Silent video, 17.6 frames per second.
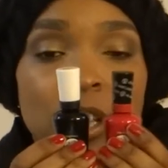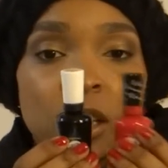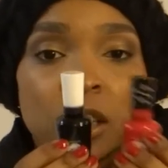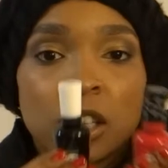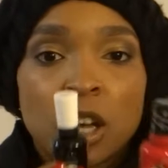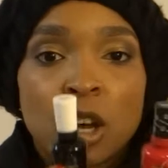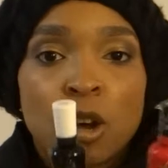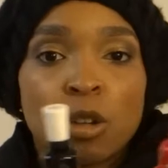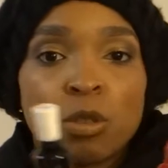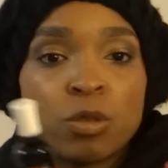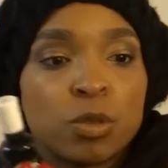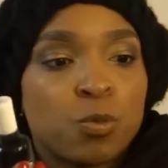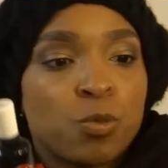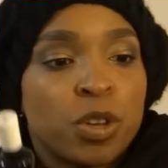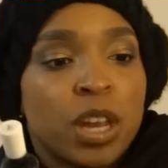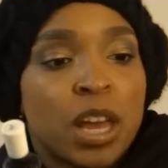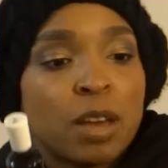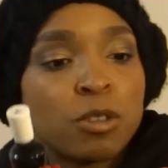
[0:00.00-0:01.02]
So
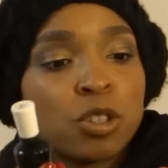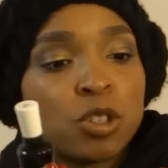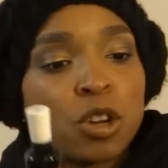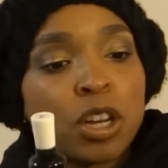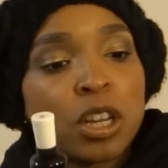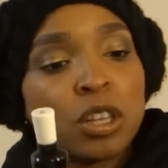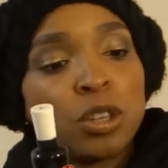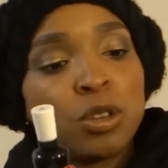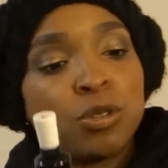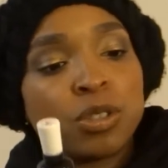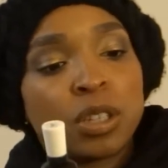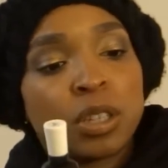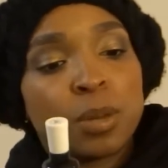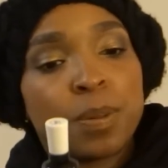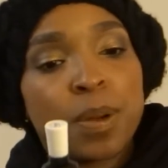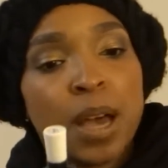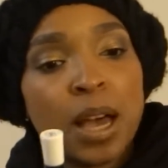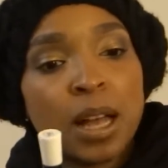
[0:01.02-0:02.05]
when I started using
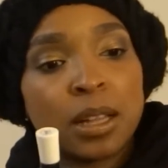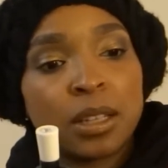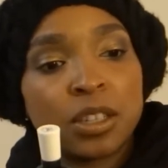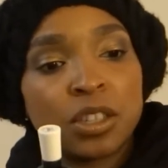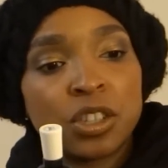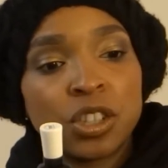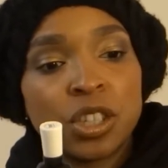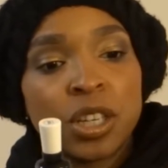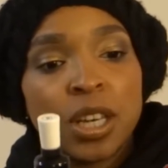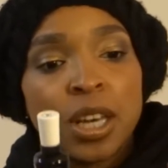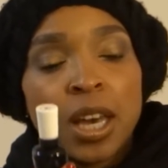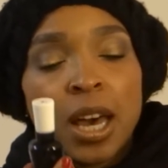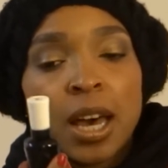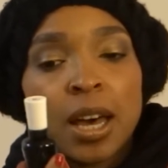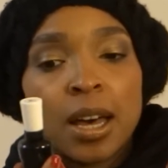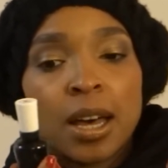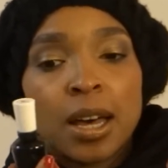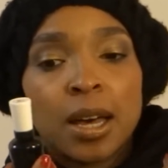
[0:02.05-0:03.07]
the polish,
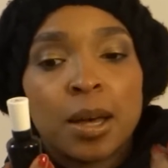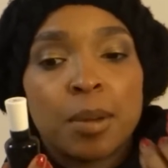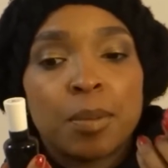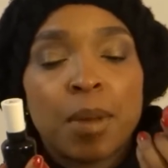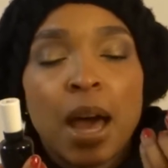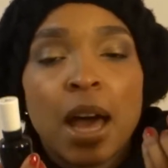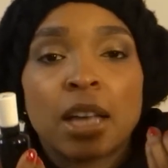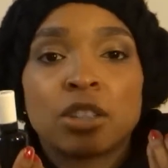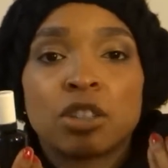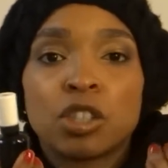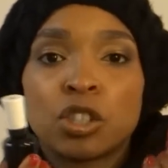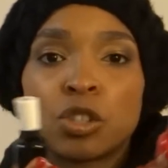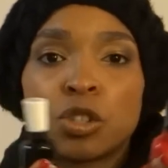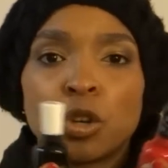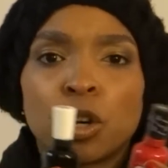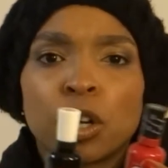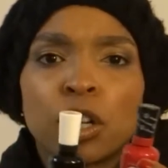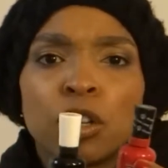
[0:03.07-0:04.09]
I just
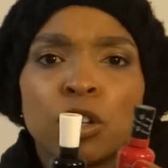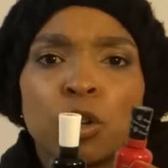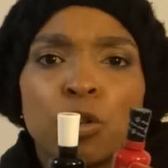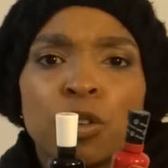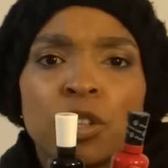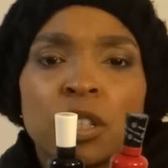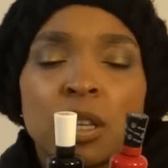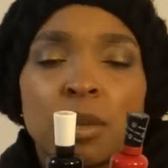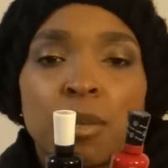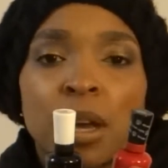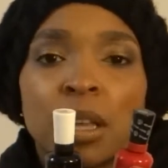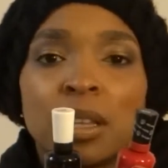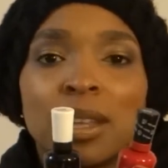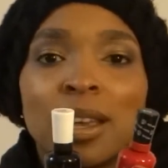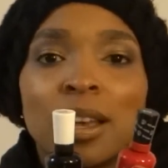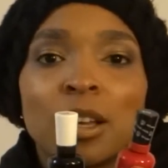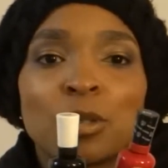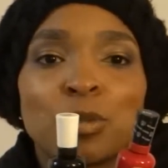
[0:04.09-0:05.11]
started noticing my
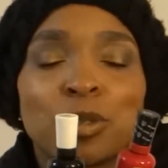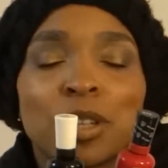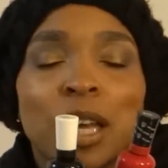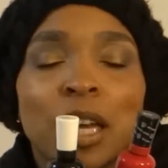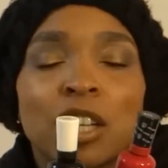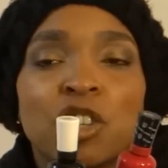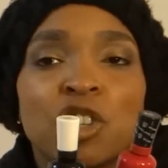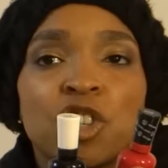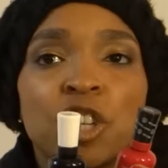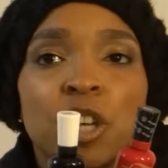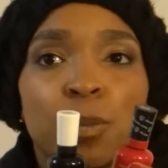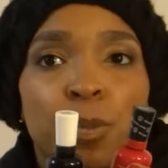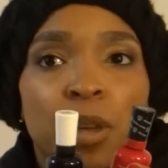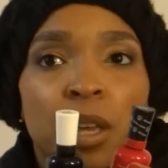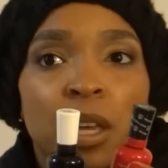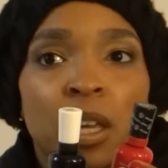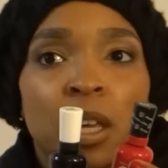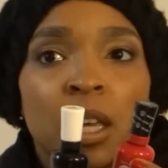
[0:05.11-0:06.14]
nails were like
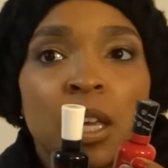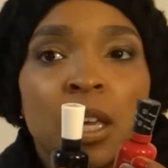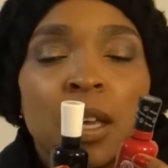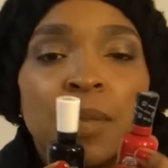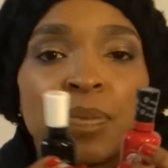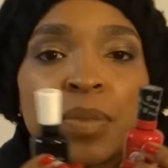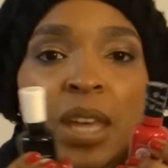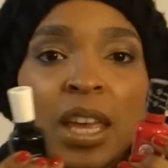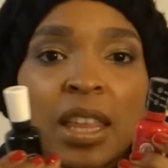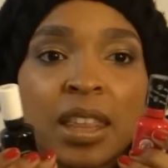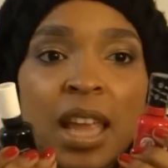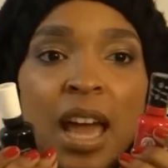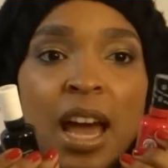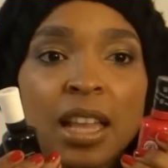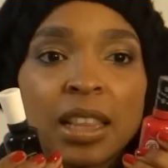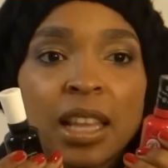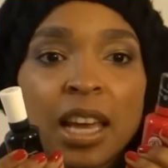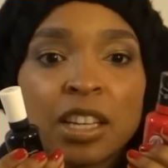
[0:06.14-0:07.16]
chipping, and
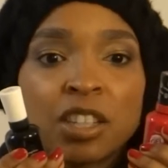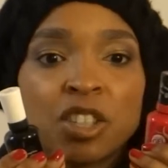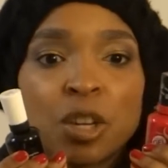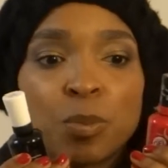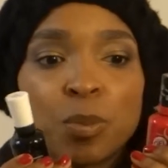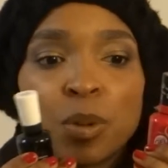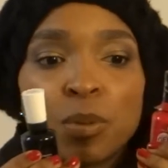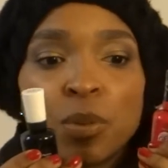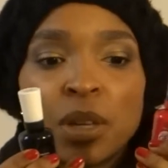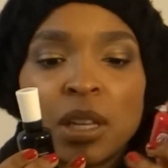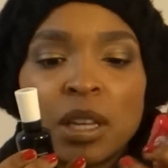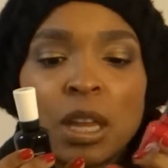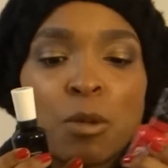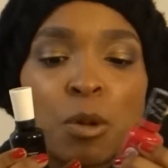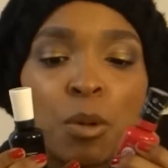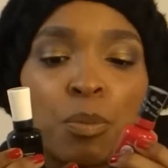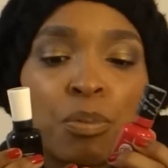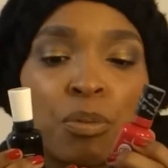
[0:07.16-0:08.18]
not like chipping meaning
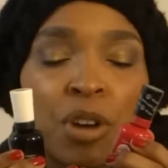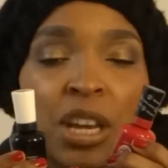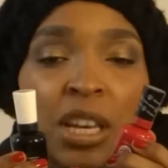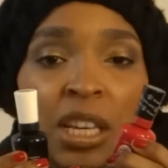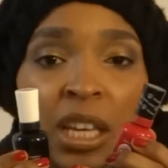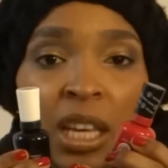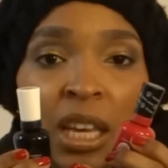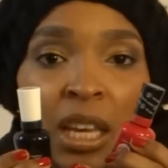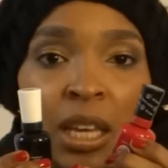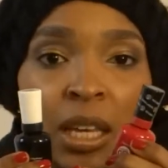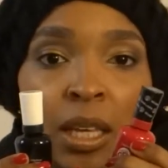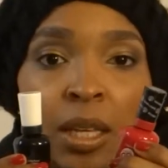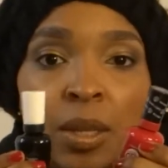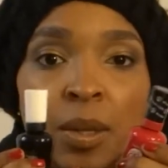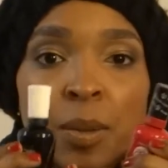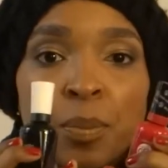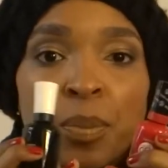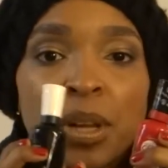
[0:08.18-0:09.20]
they were breaking,
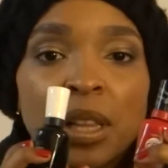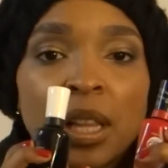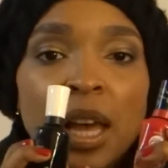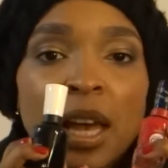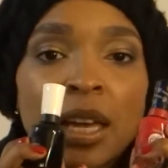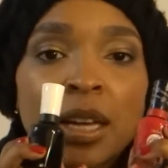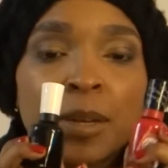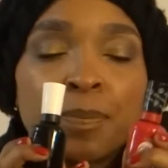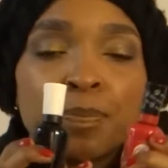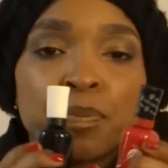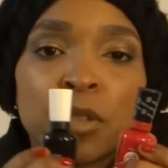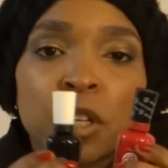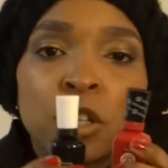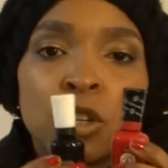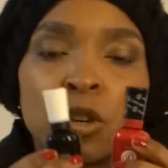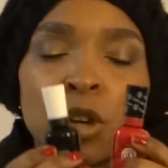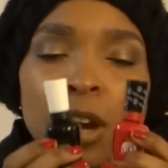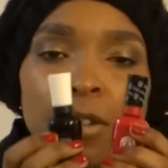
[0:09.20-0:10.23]
but like,
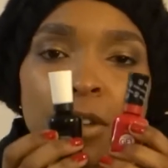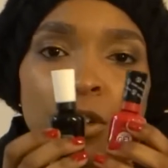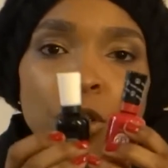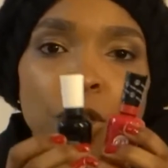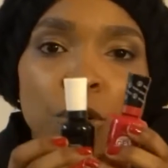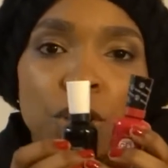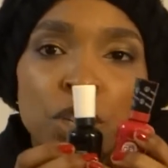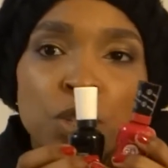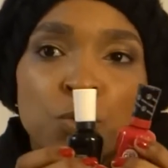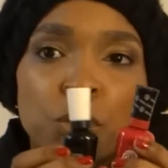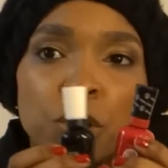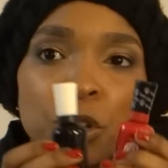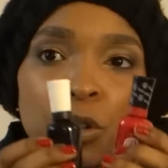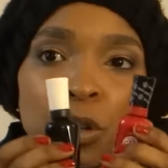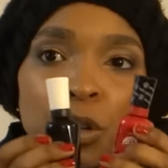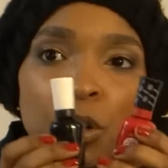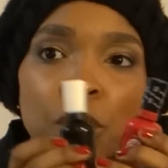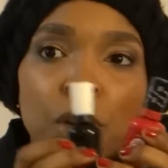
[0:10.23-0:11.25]
you ever notice when
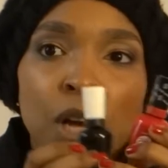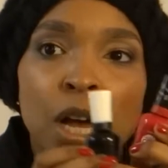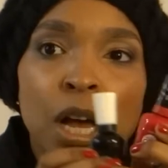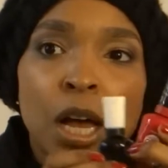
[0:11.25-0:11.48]
you're